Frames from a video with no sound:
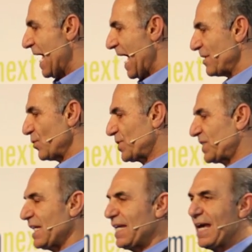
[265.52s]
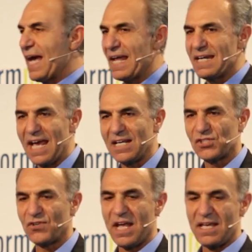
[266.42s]
And you see an
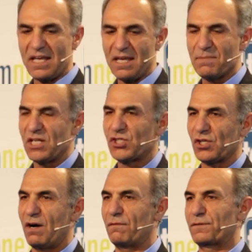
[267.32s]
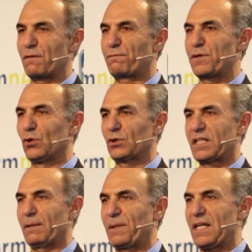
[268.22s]
X ray image of the fuel
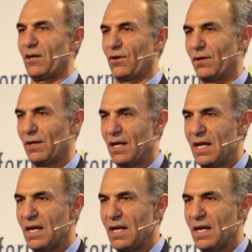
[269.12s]
tip here.